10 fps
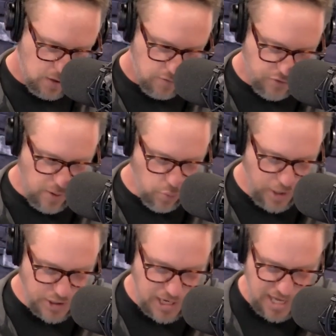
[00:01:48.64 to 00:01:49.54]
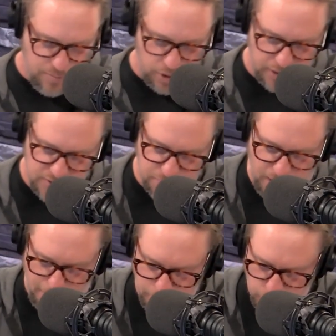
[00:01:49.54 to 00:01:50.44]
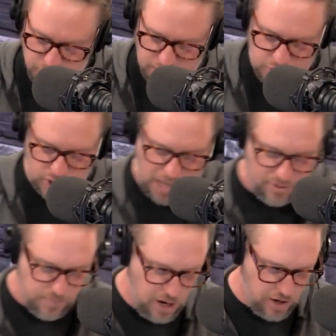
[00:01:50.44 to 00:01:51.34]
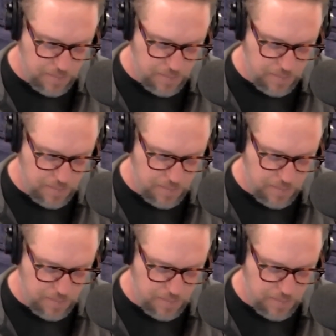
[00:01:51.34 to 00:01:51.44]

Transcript: From which animal is the popular dish calamari